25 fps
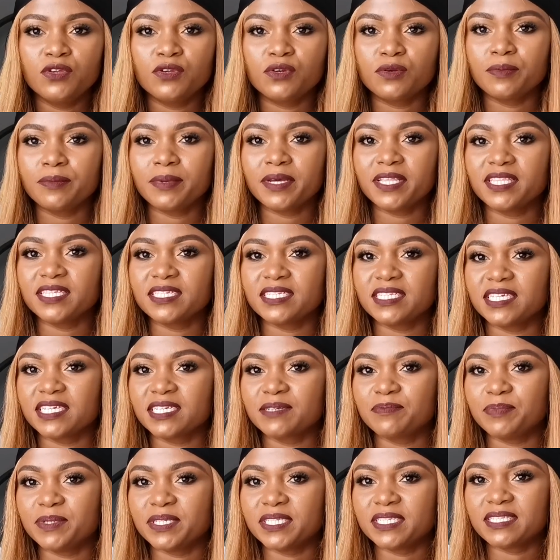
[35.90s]
Remember this
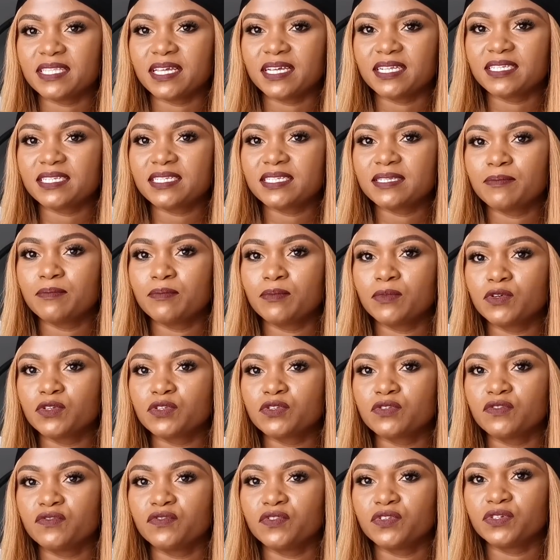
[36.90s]
neck piece that
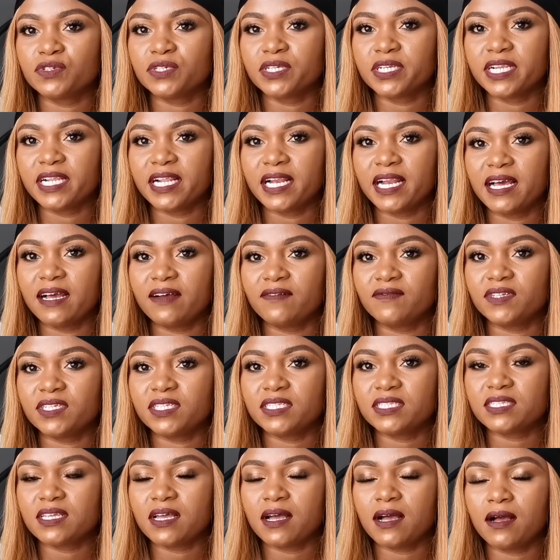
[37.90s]
most of you really loved?
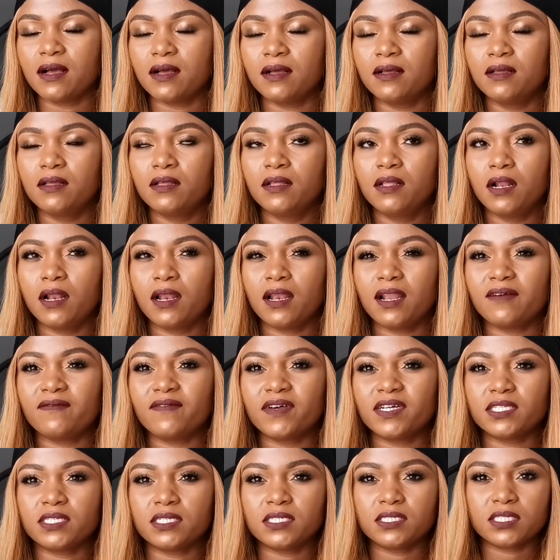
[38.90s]
It's a
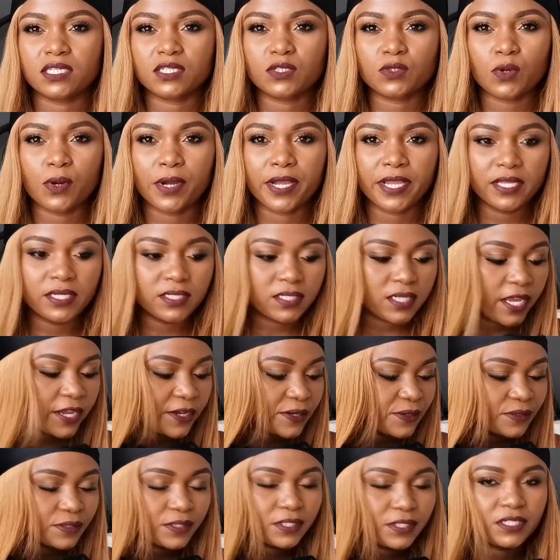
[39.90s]
love art intertwined.
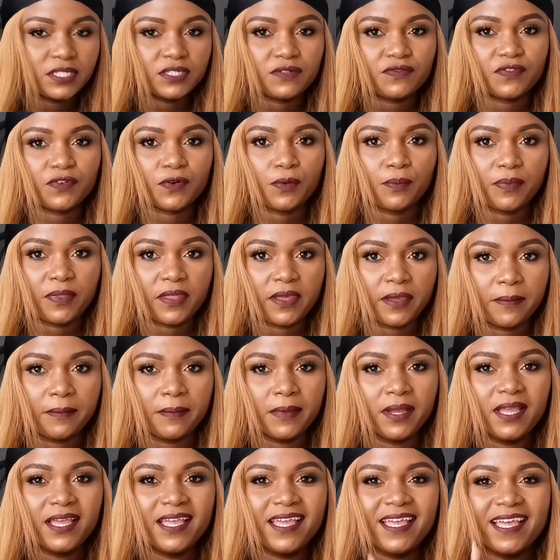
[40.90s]
I got it from
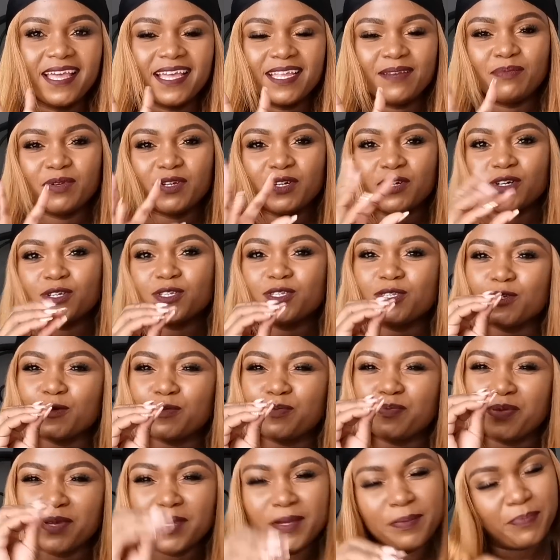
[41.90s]
them, and because you
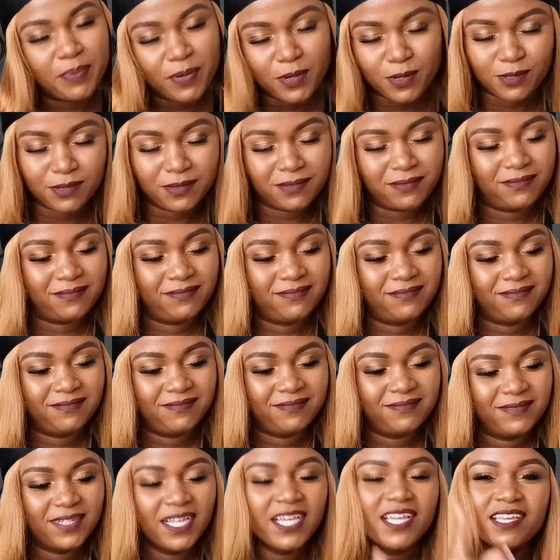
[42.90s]
people,
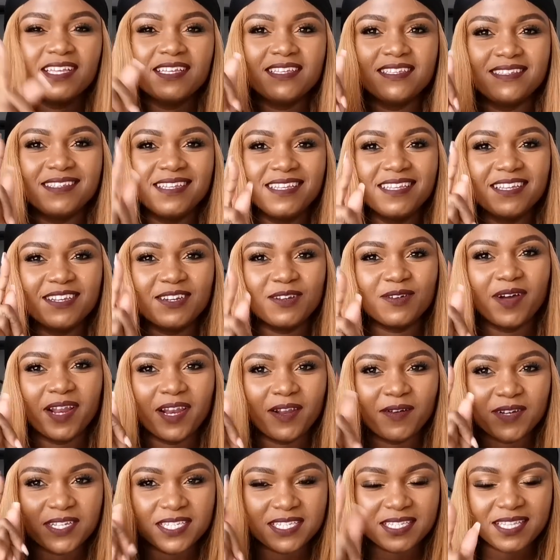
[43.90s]
nyinyi ndo
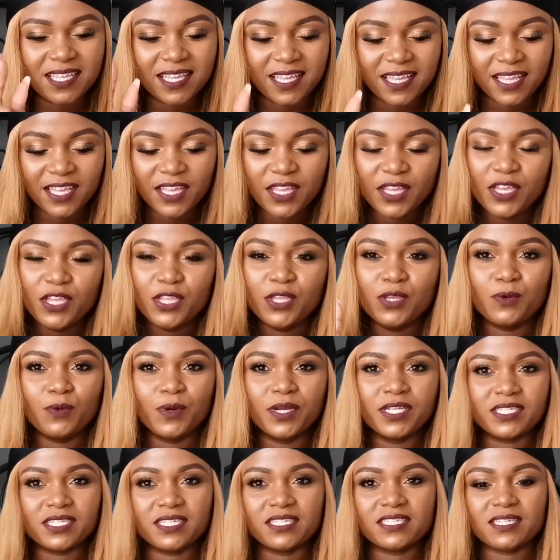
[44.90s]
wale wase, you
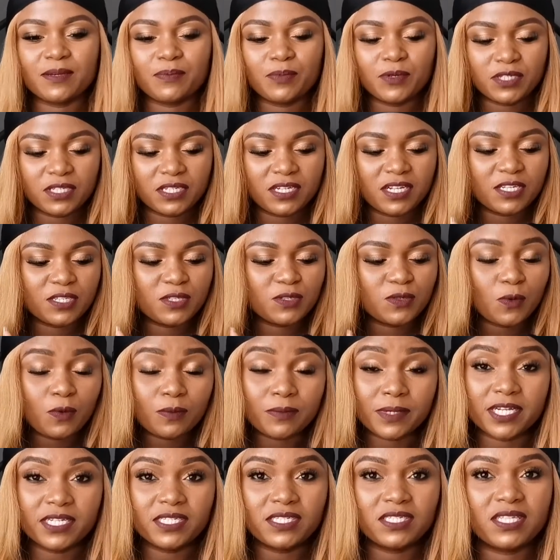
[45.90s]
went and supported us so
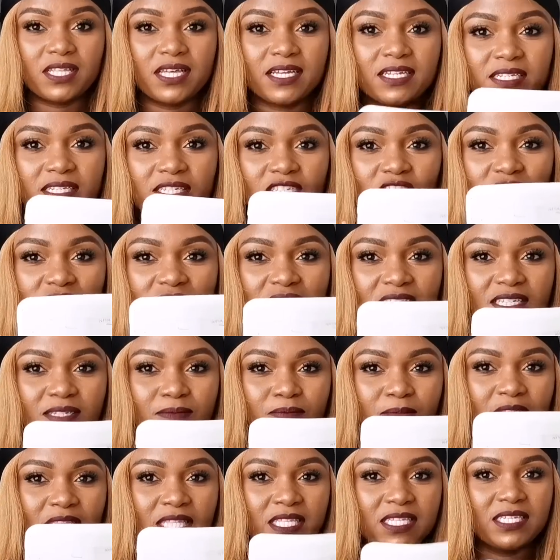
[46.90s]
much that she
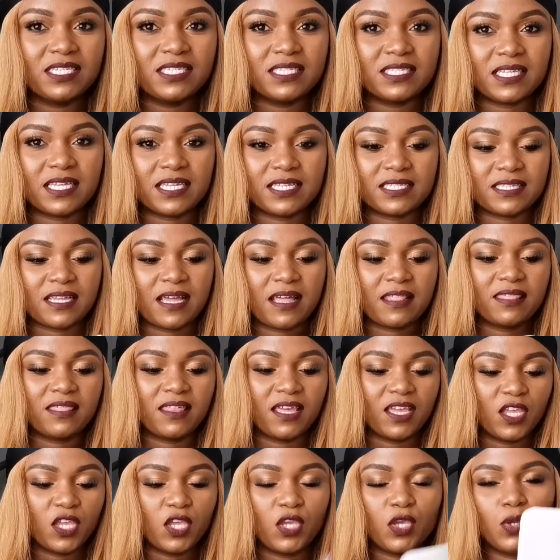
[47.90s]
sent me this as a
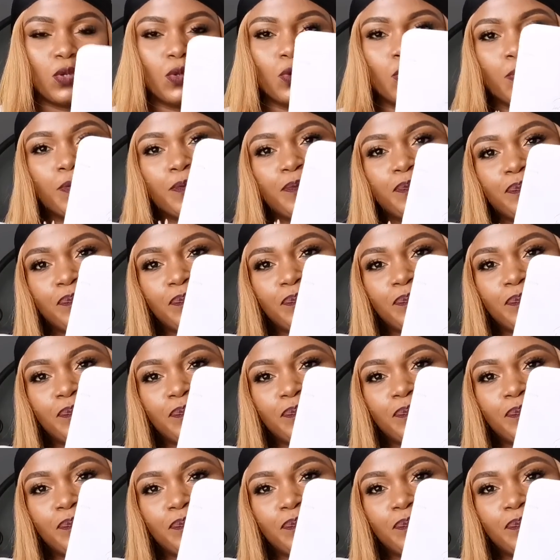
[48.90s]
thank you